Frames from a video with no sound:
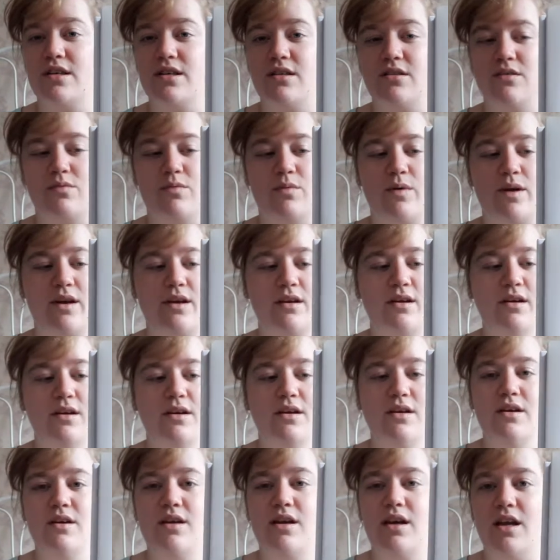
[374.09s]
Either way,
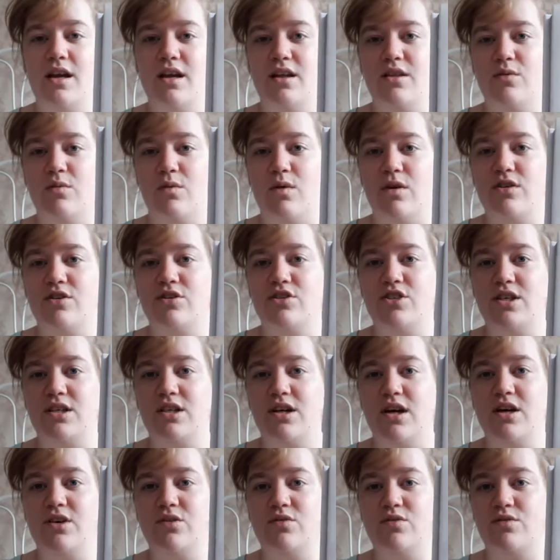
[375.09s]
either one, she
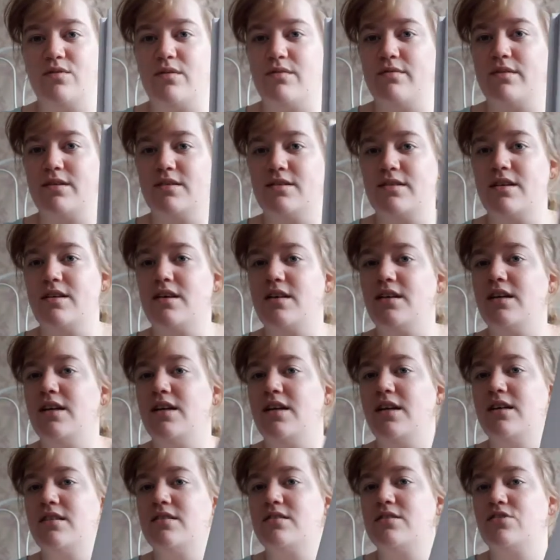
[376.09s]
died or she went missing. And
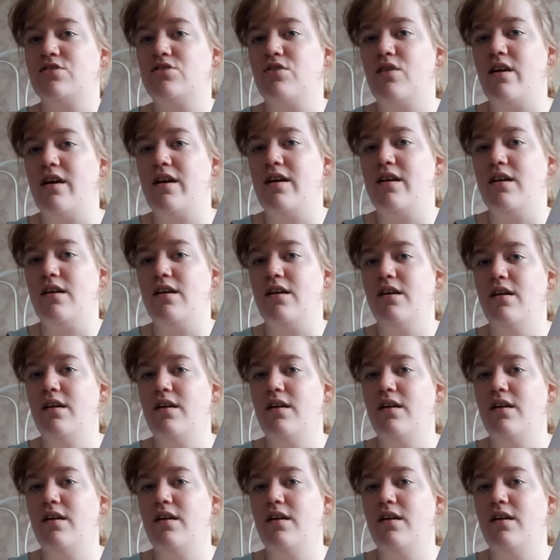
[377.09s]
he has to try and